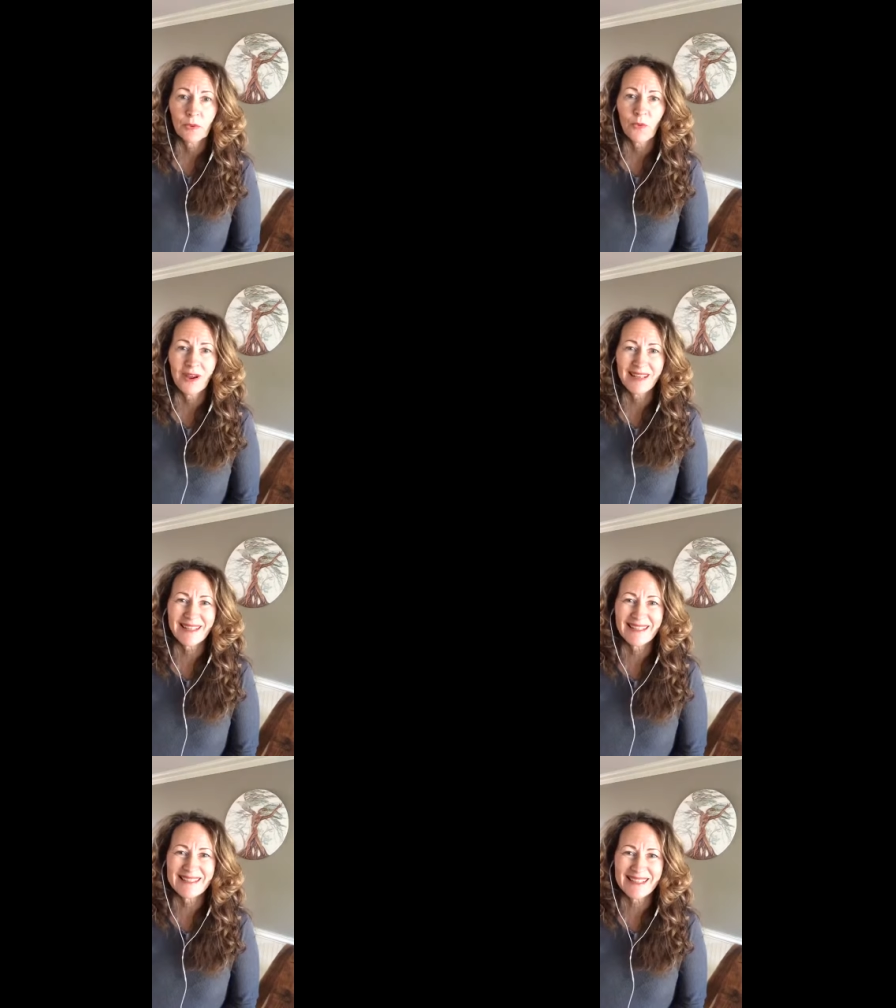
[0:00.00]
What
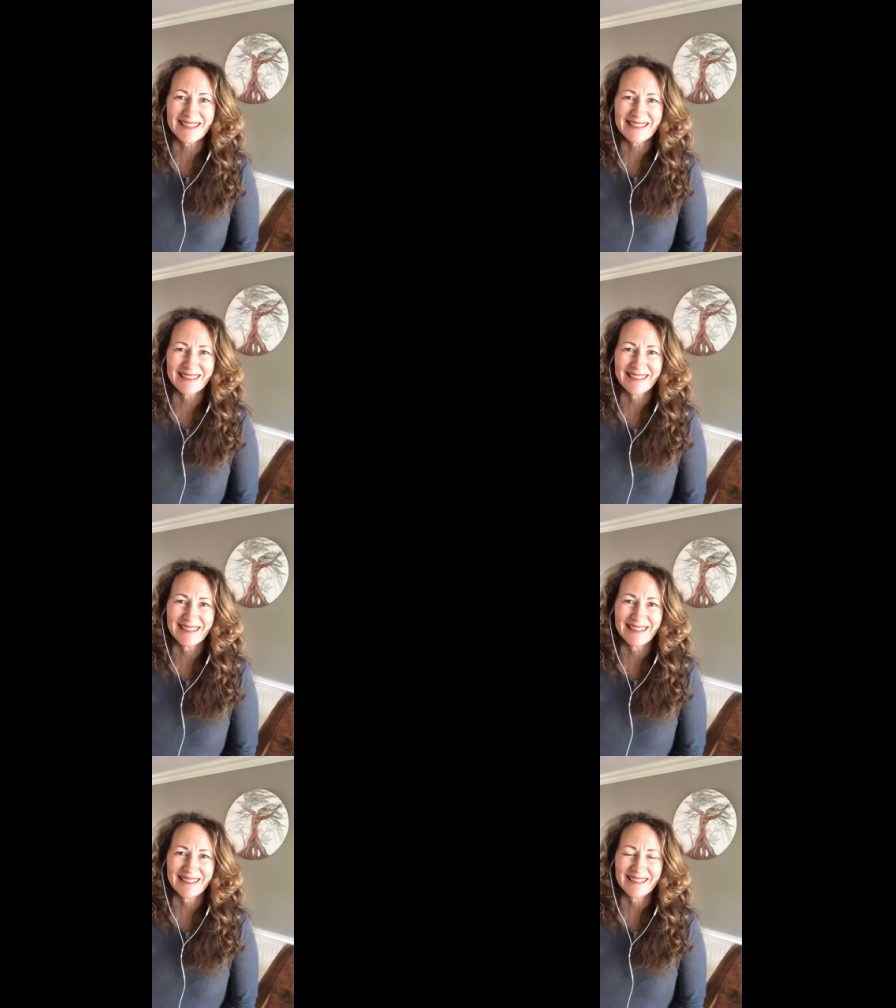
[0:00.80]
is it
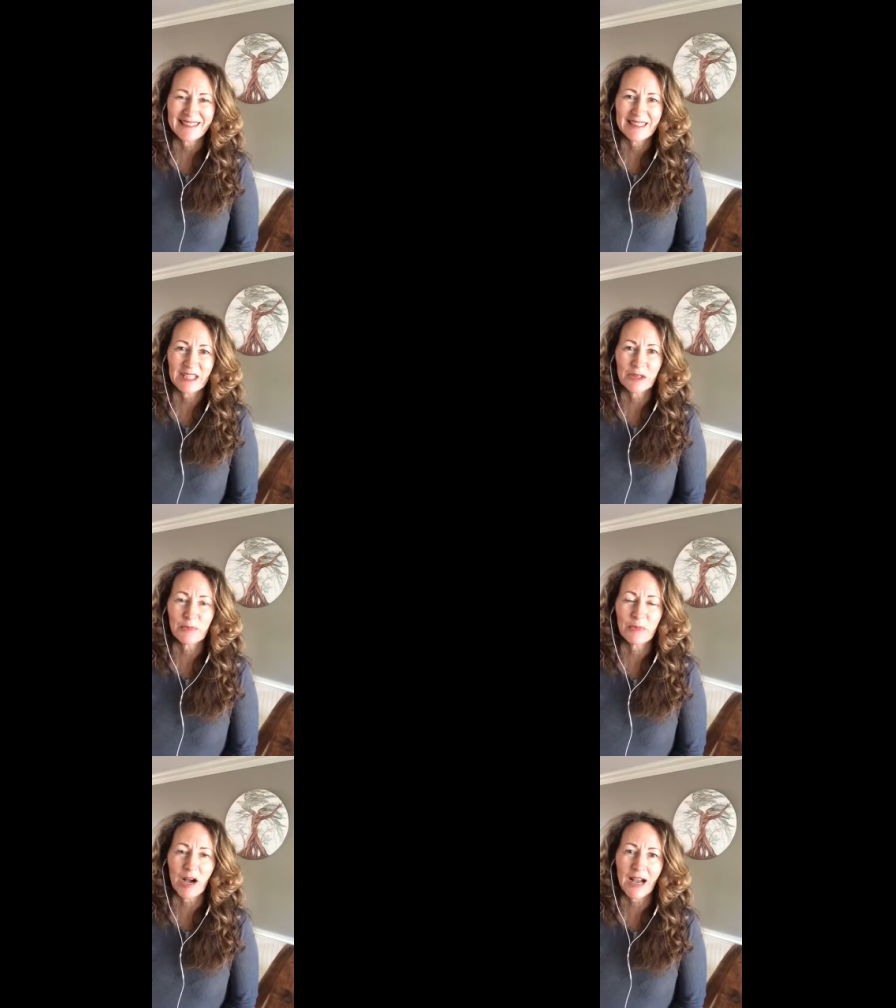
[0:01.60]
that your
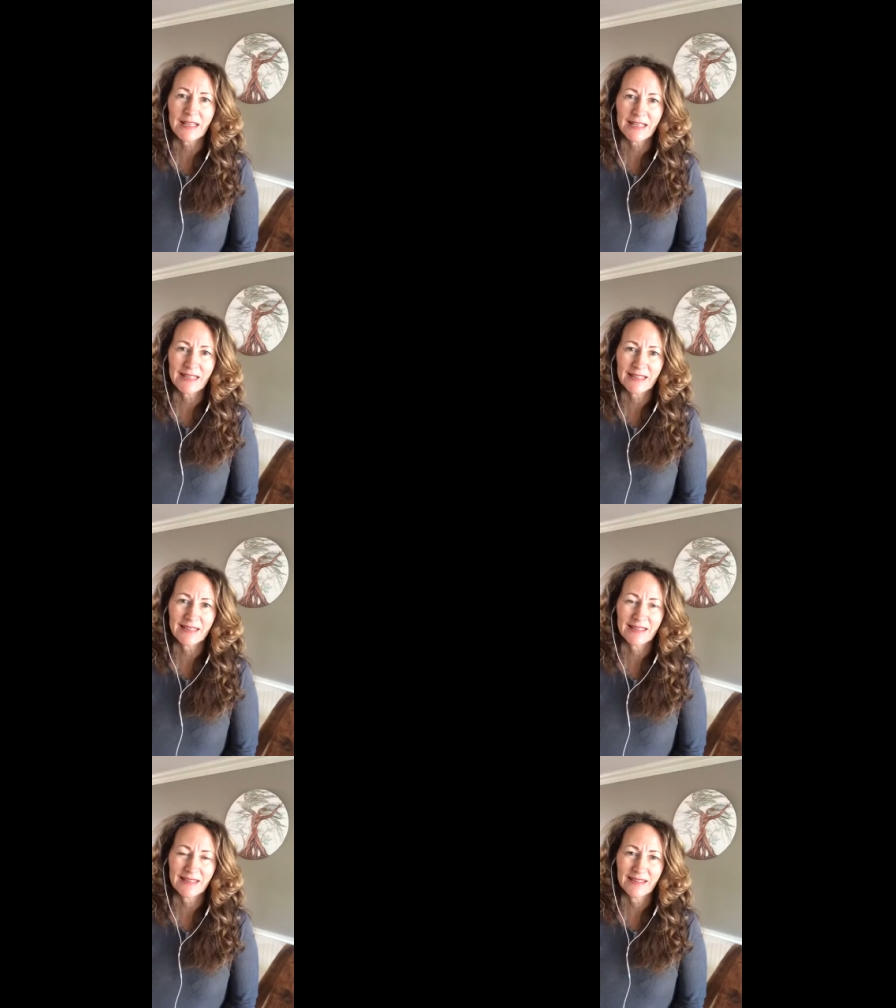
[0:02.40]
body,
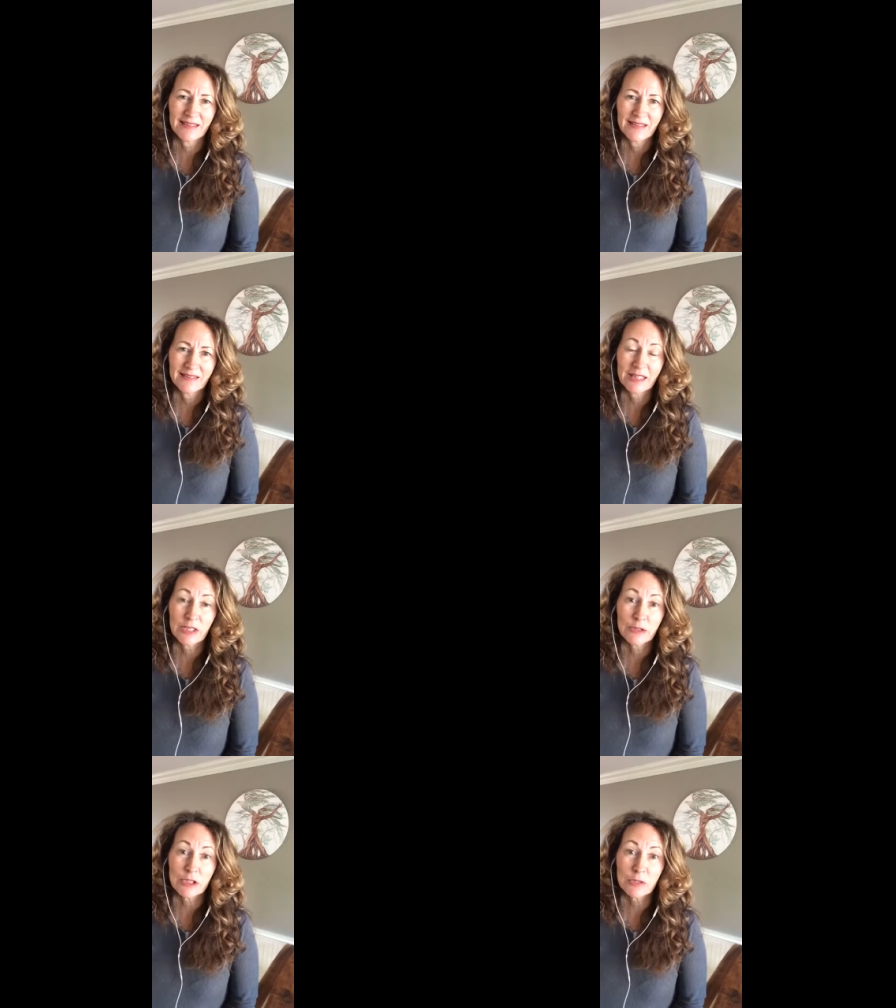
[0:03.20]

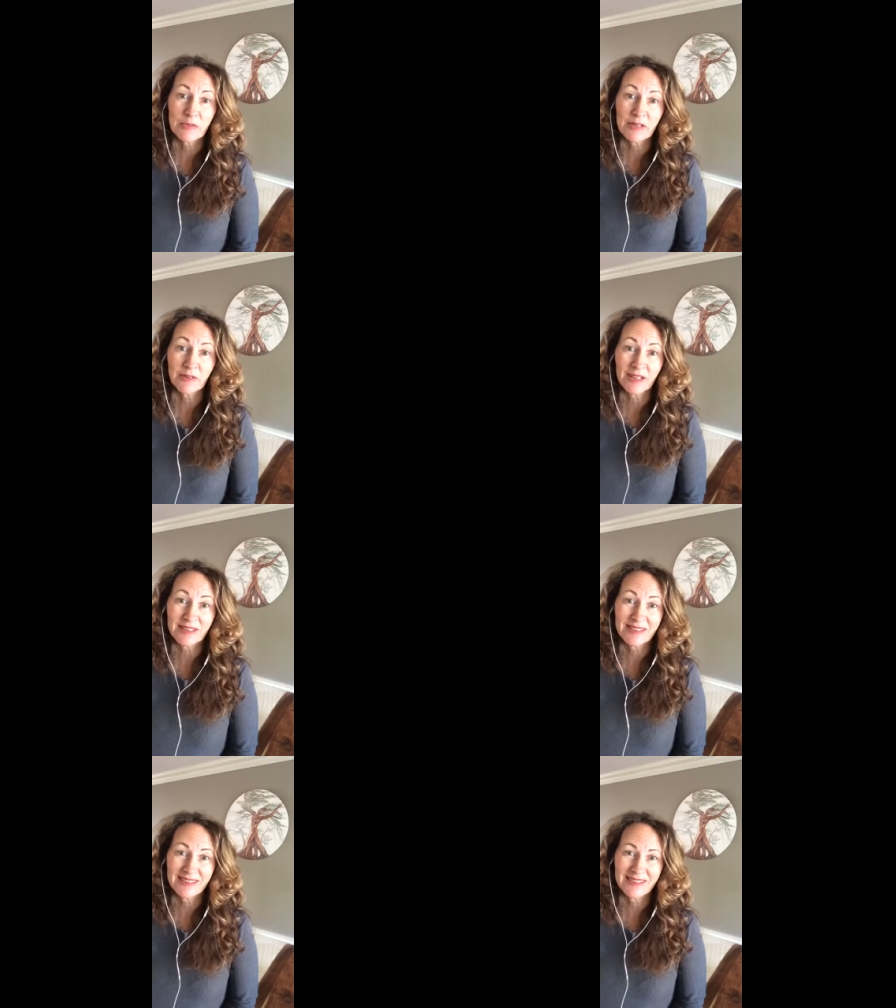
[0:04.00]
that your
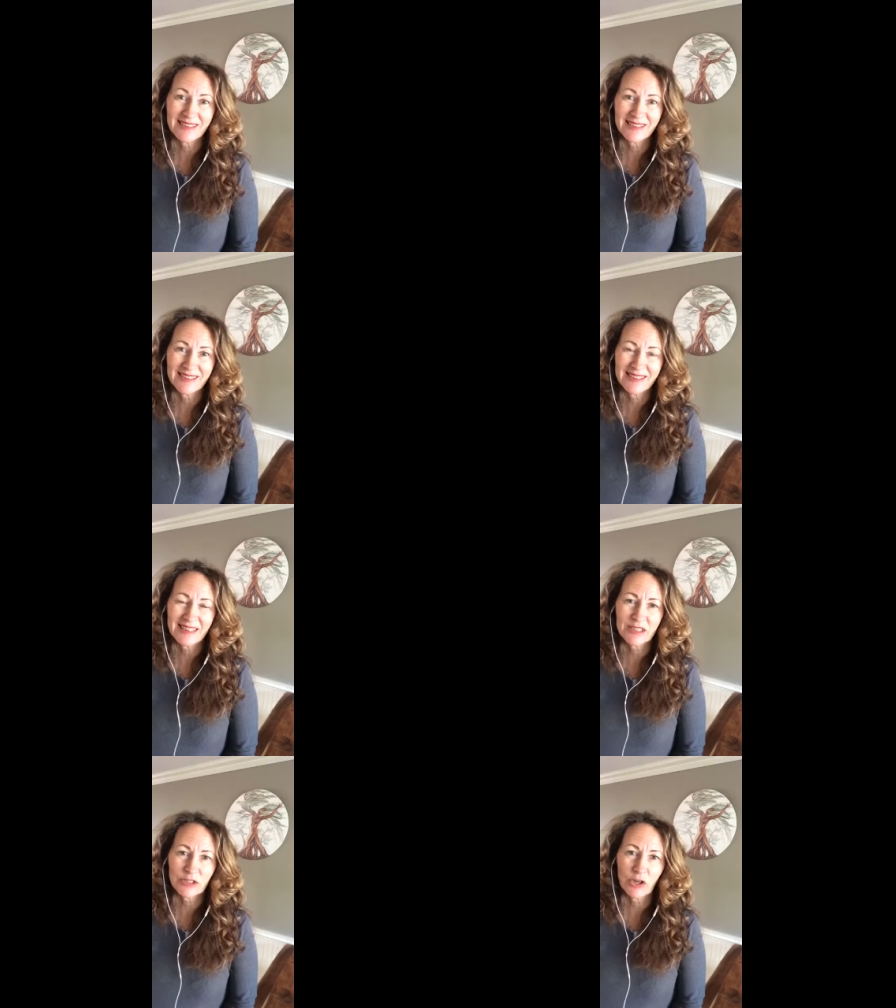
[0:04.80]
spirit
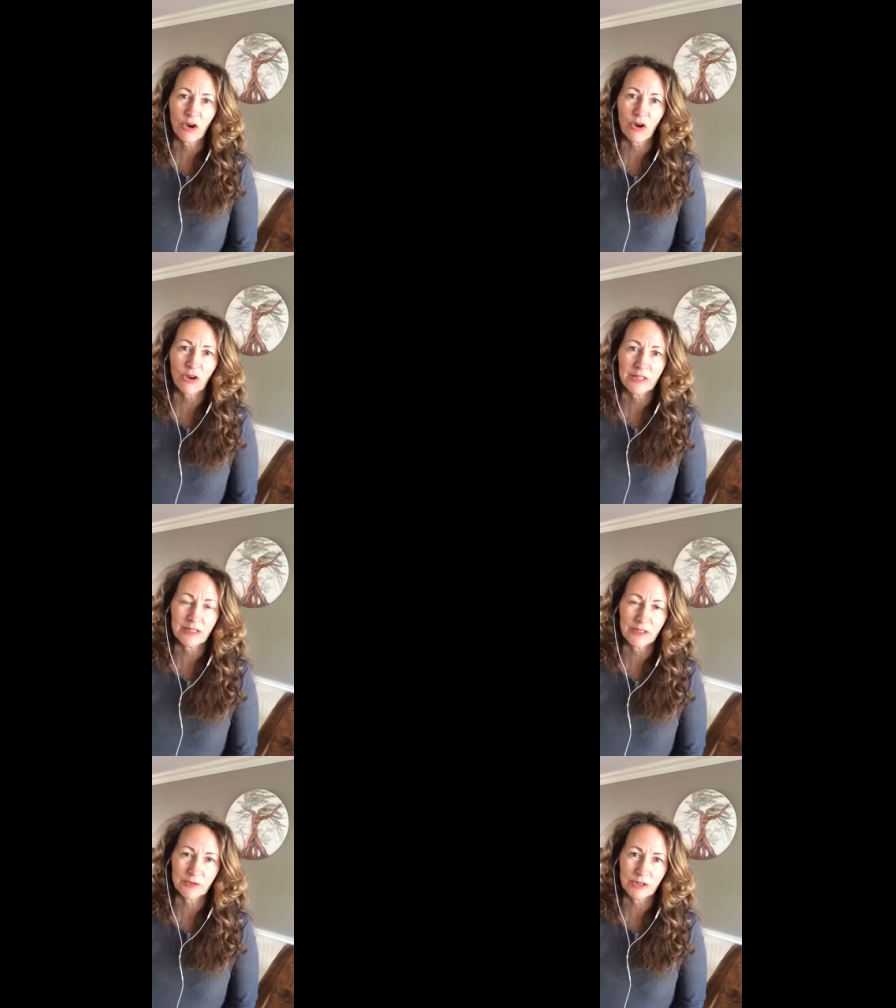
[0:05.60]
is
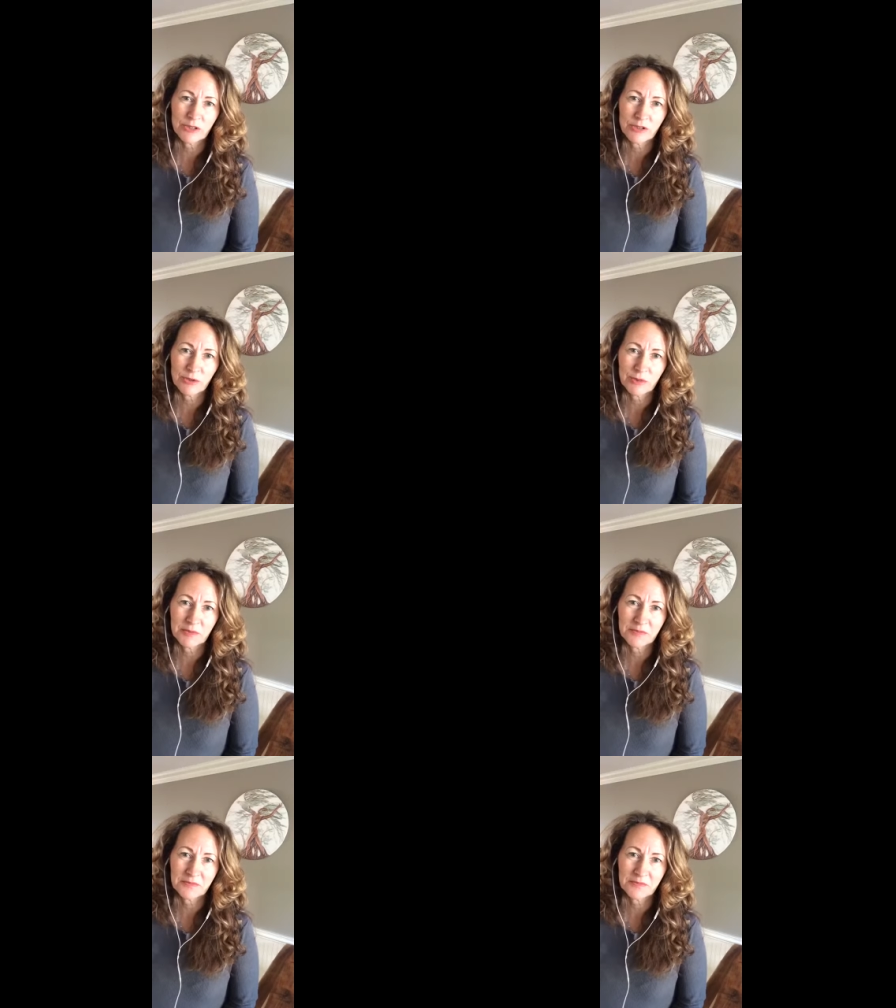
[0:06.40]
calling you to do?